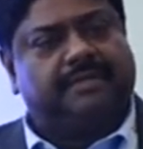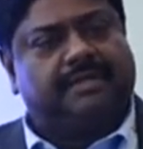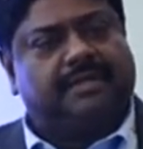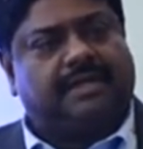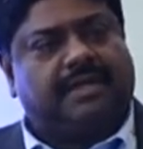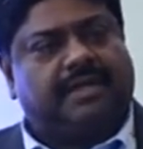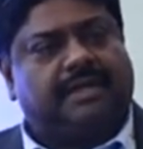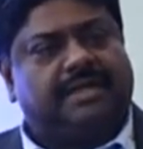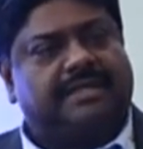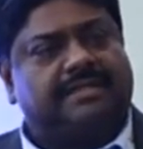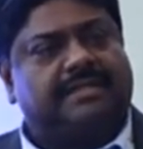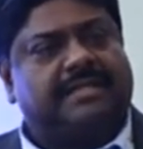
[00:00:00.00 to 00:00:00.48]

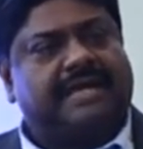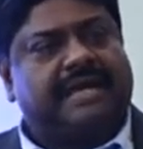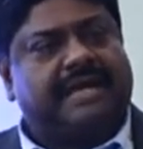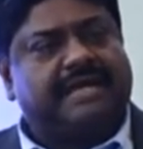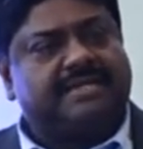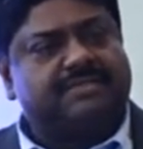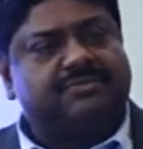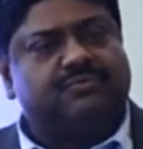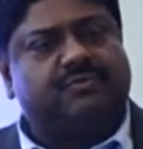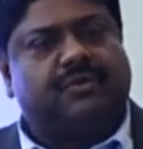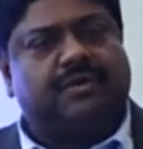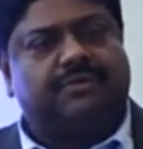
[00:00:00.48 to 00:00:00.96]
And
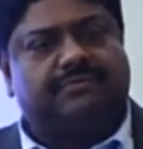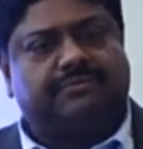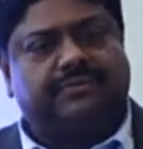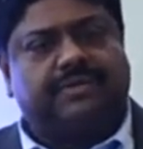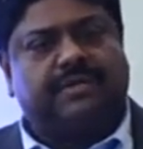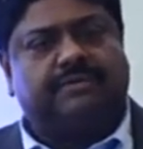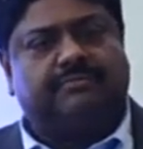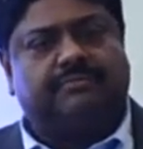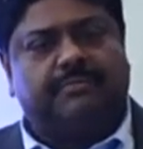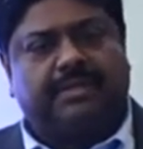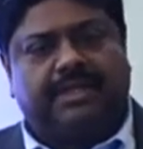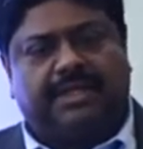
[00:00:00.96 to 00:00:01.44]
that's what
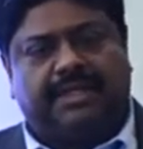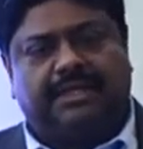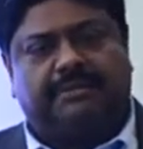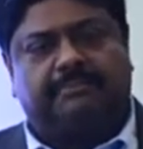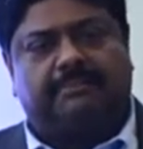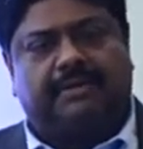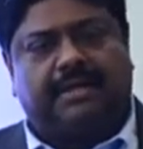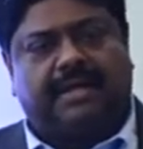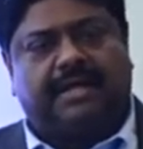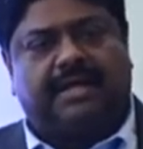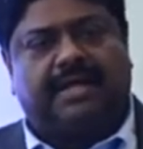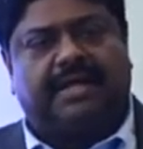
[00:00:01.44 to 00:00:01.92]
we
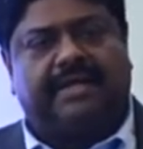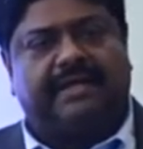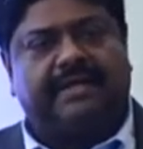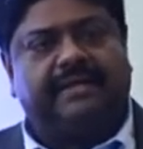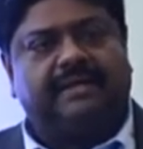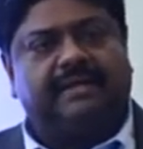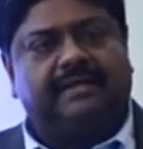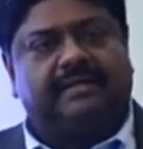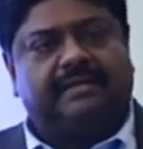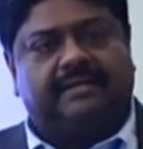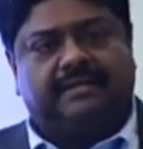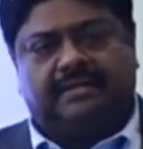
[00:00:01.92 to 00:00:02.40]
mean
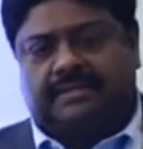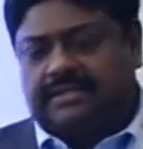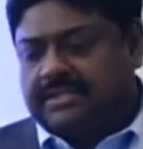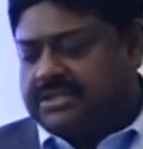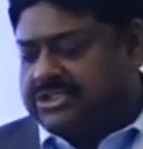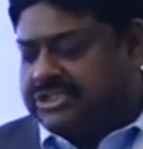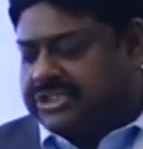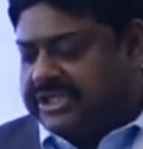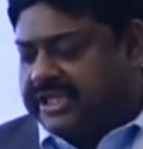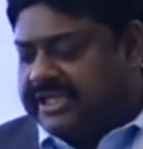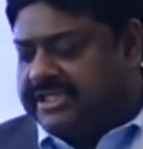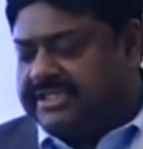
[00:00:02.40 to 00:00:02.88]
by
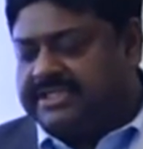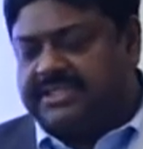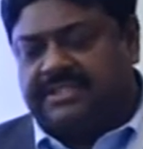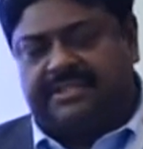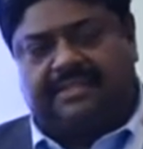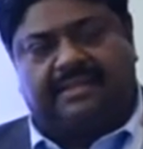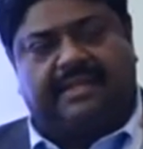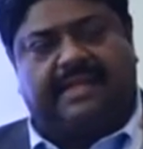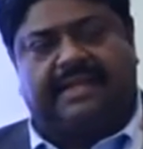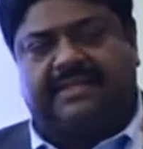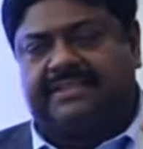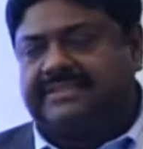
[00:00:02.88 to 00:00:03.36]
the
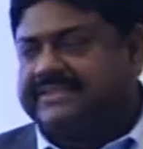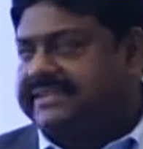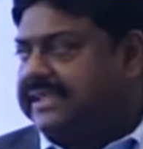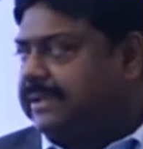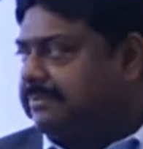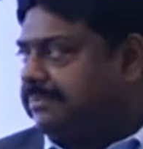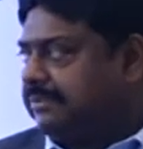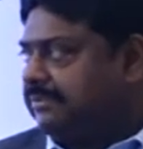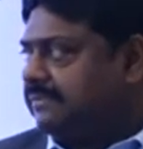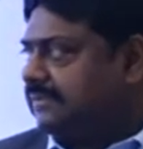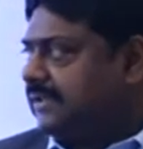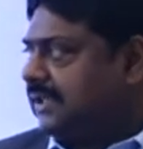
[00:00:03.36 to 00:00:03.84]
changing
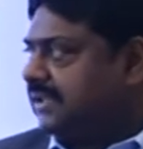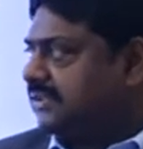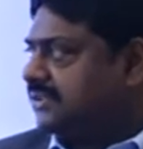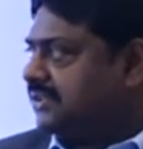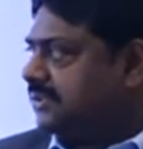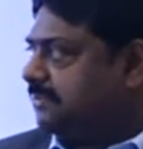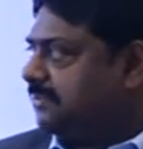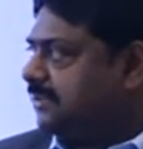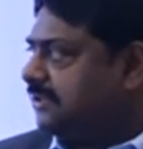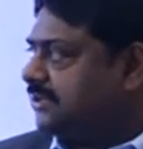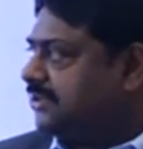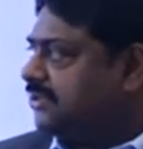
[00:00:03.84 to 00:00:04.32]
landscape of
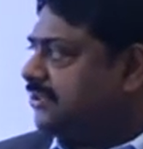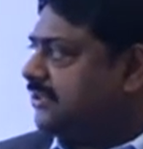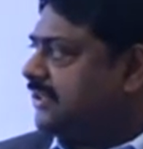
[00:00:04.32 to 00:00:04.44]
customers.